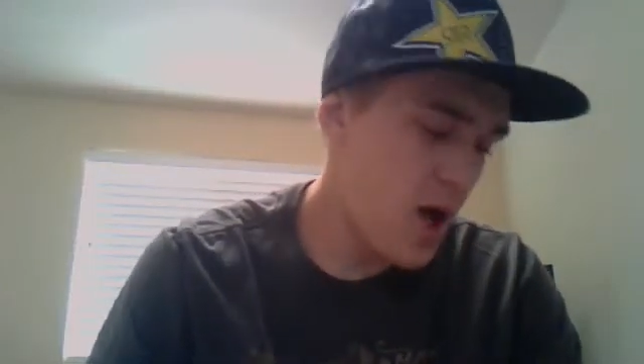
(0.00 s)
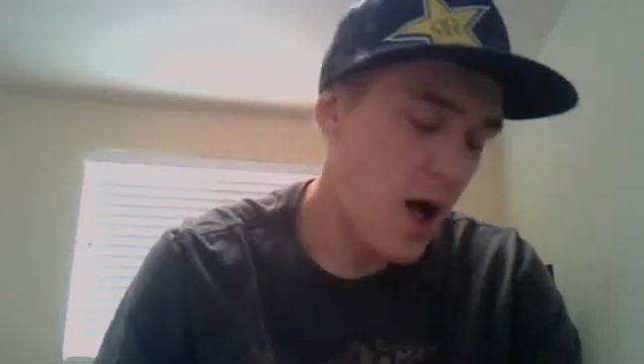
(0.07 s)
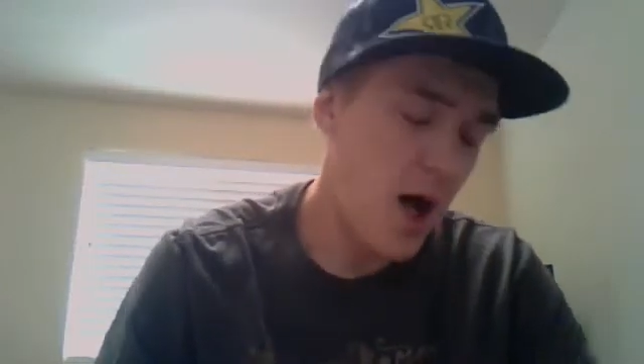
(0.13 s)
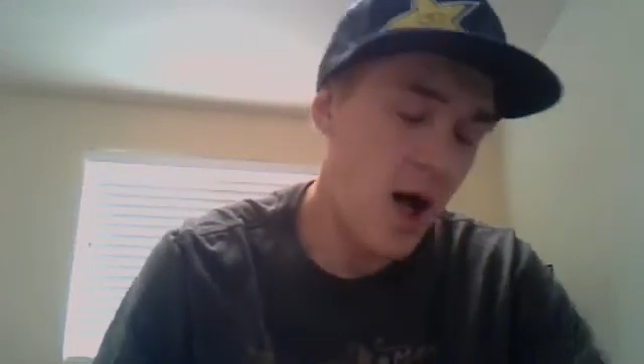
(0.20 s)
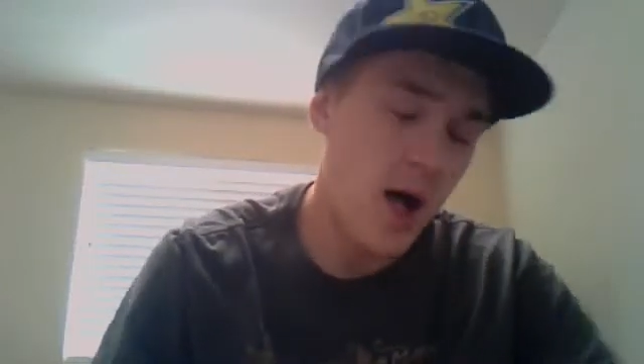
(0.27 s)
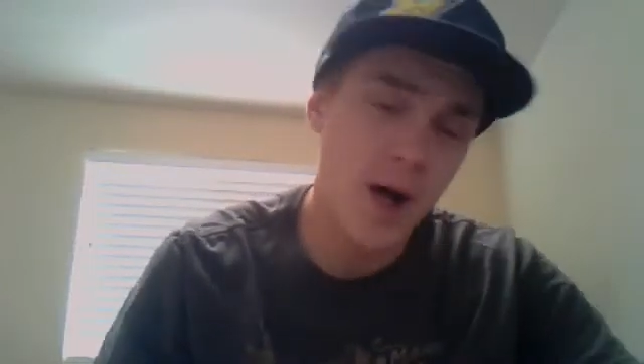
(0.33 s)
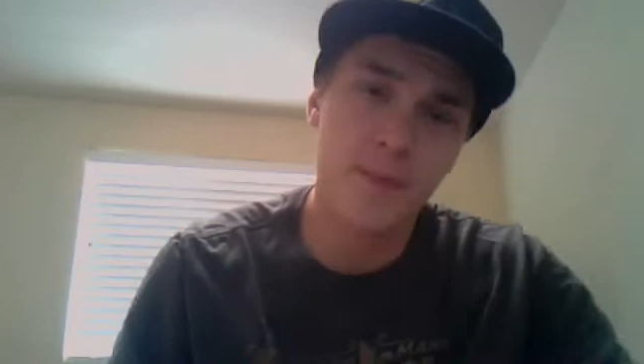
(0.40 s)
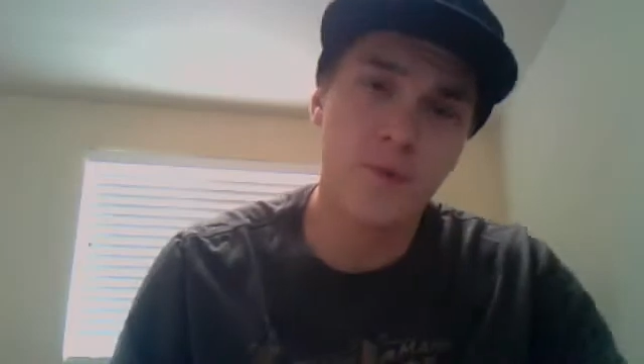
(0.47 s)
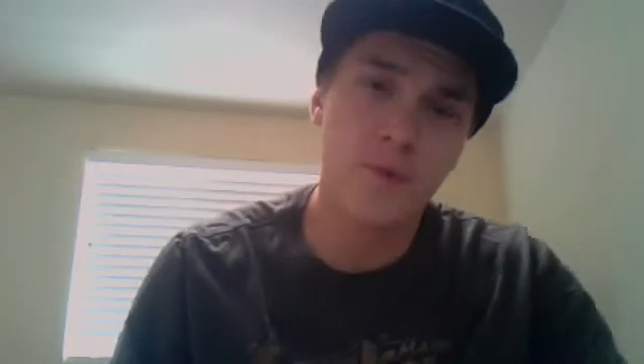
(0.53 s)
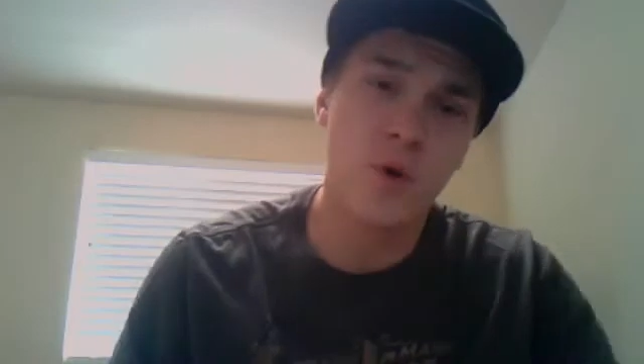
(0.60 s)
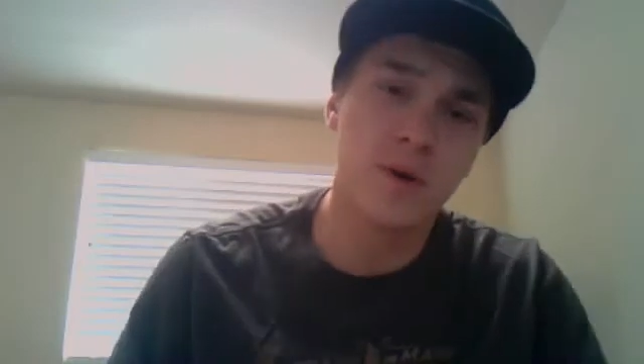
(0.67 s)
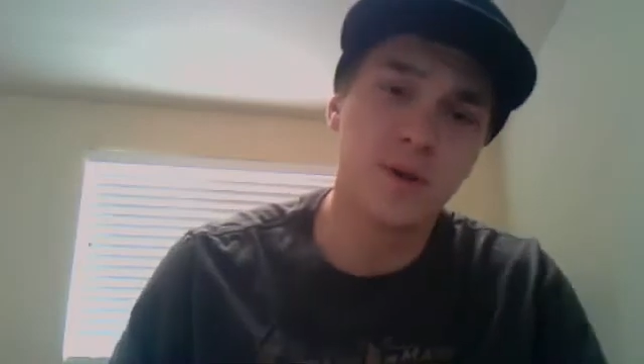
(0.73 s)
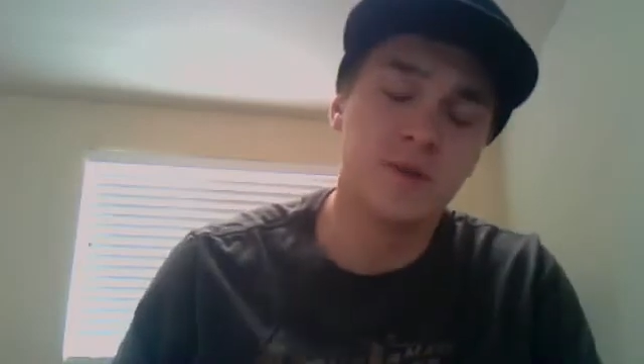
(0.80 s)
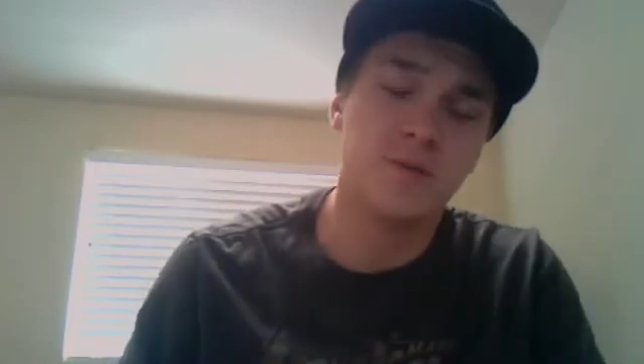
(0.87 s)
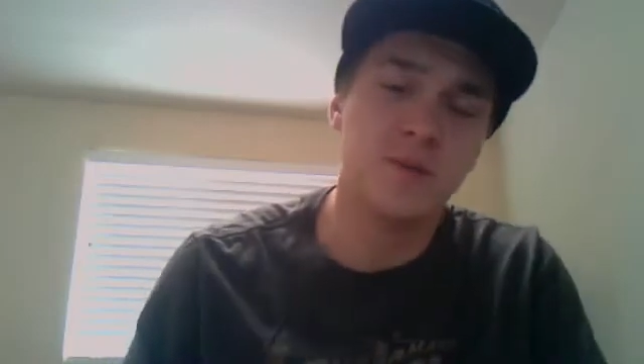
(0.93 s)
I'm
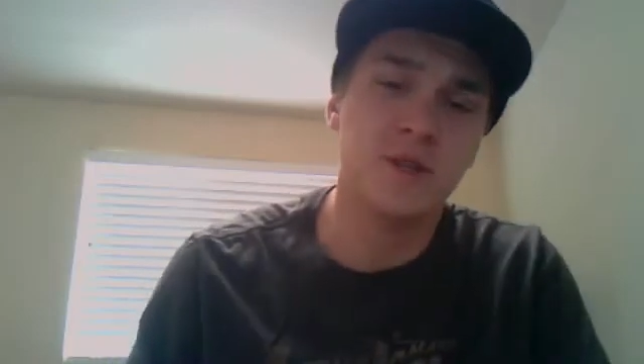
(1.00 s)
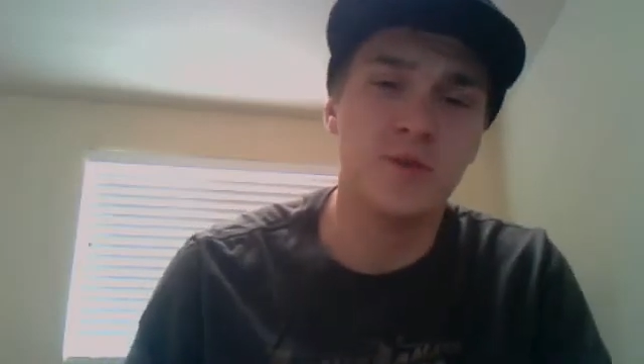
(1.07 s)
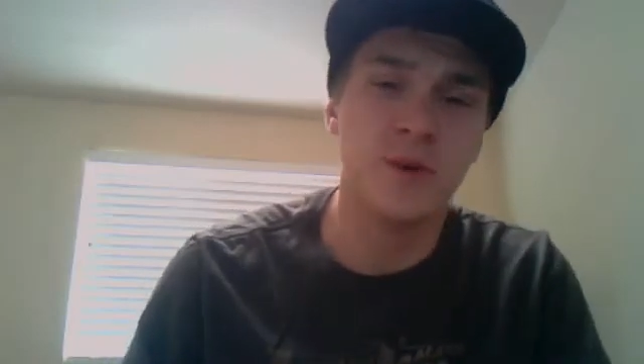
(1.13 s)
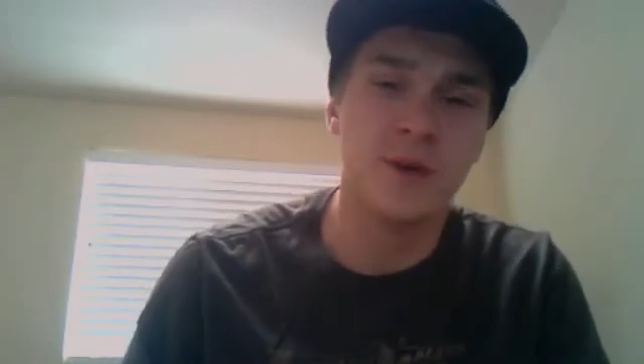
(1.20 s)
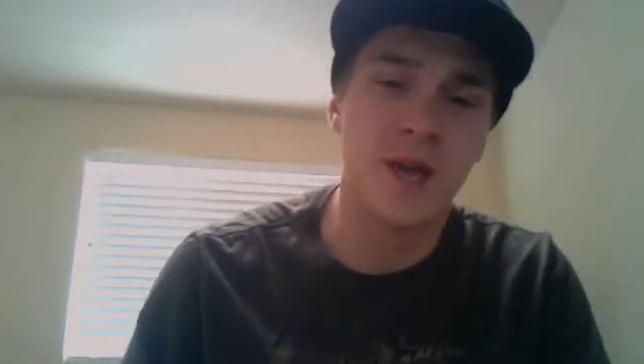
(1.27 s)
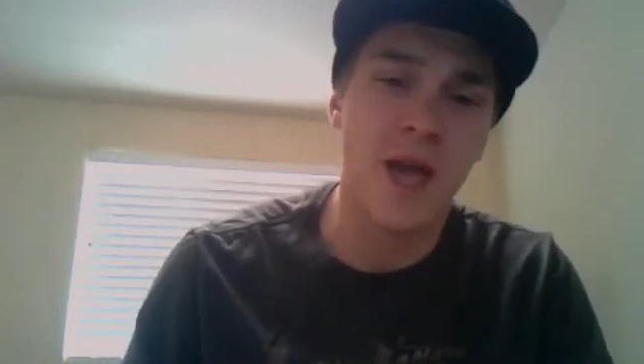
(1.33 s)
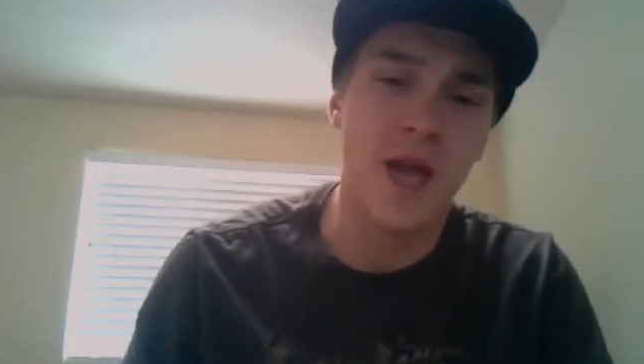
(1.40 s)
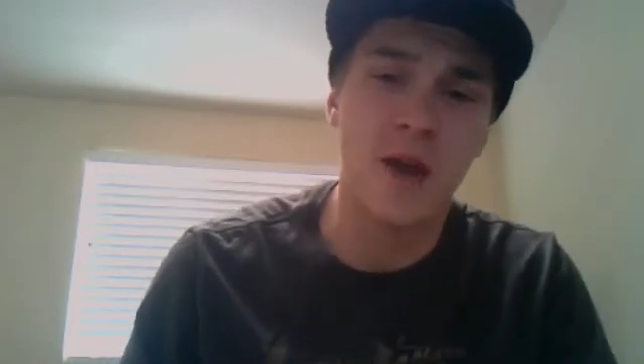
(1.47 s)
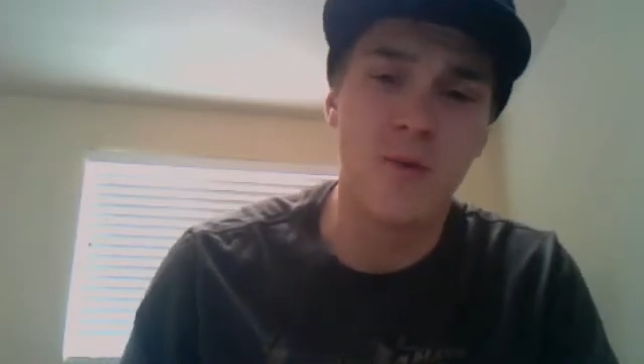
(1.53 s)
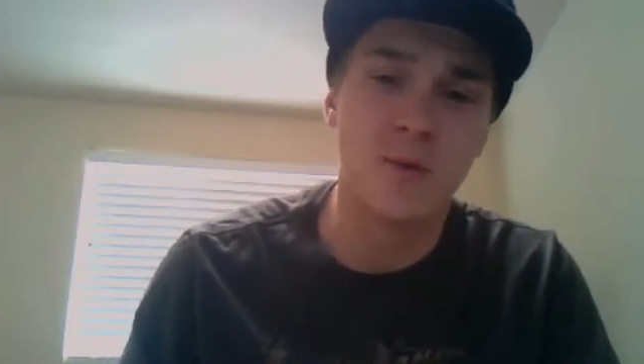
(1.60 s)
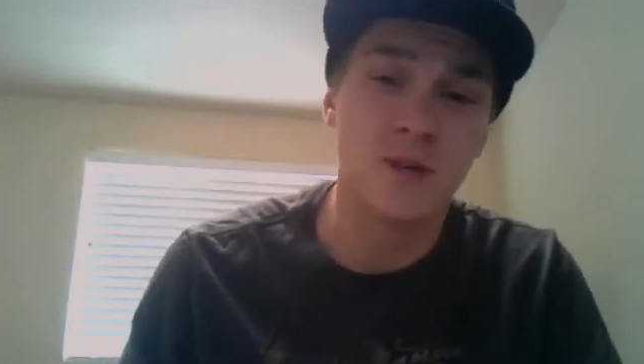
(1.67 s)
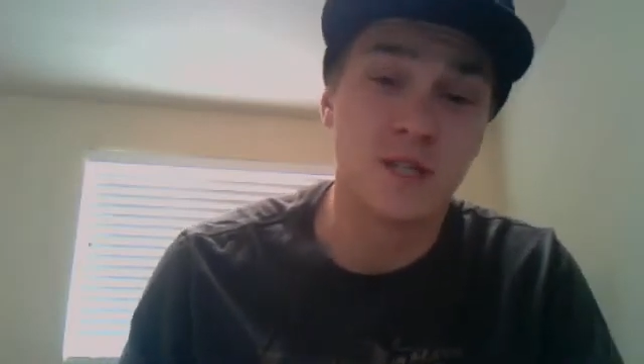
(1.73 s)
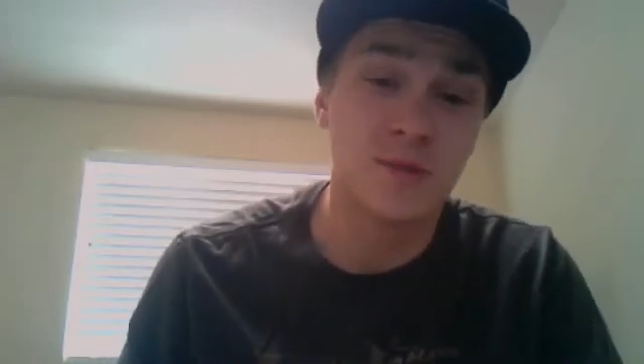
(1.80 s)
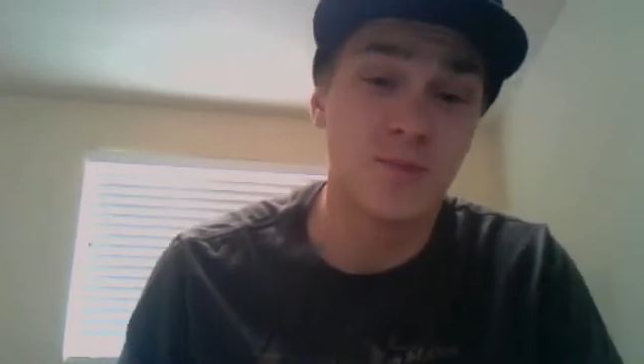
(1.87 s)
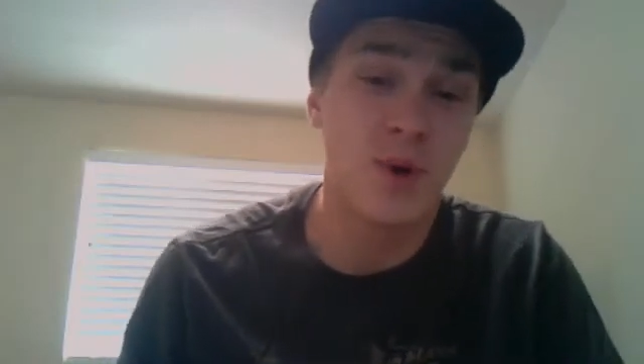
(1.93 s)
going to be doing a
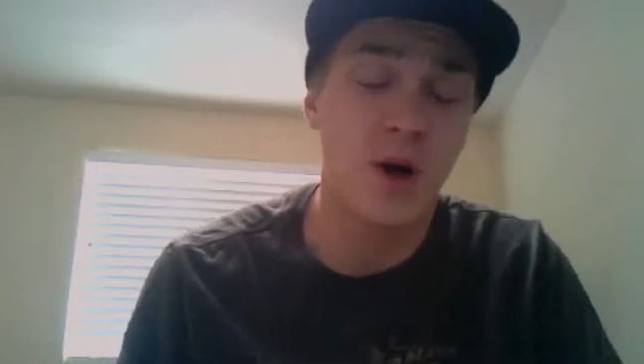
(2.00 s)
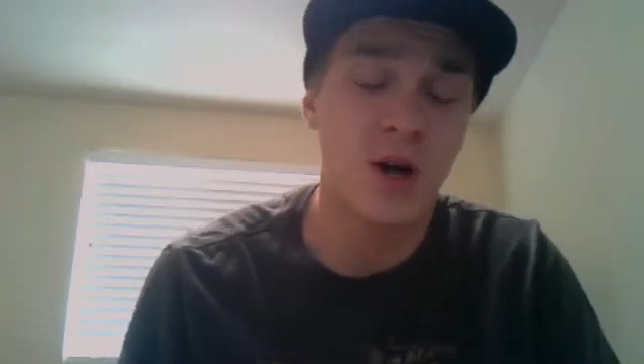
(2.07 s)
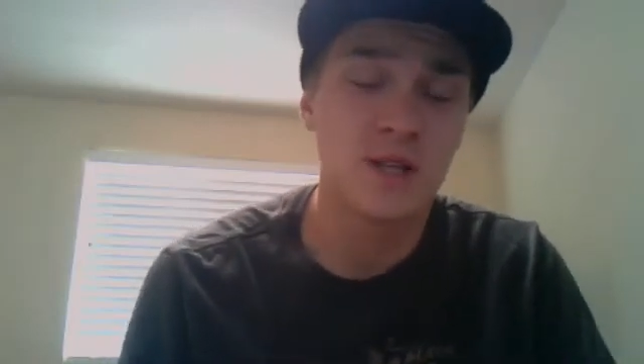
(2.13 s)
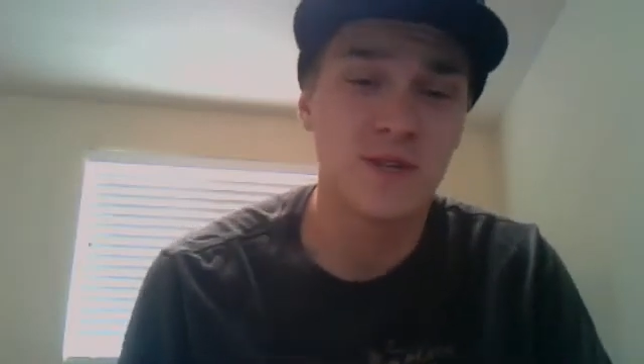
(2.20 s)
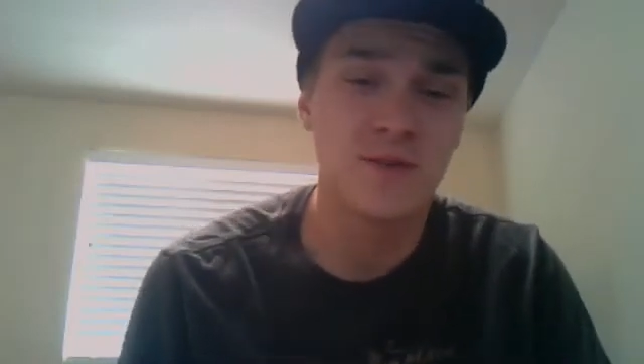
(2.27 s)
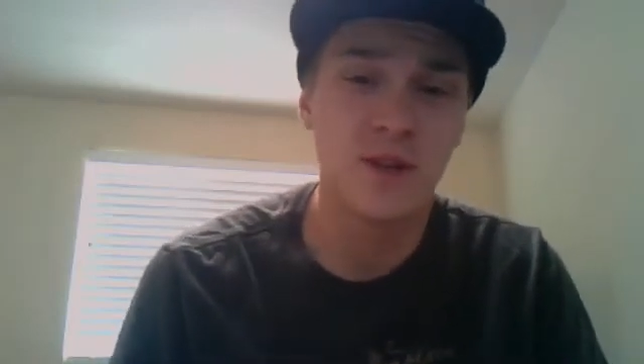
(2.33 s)
response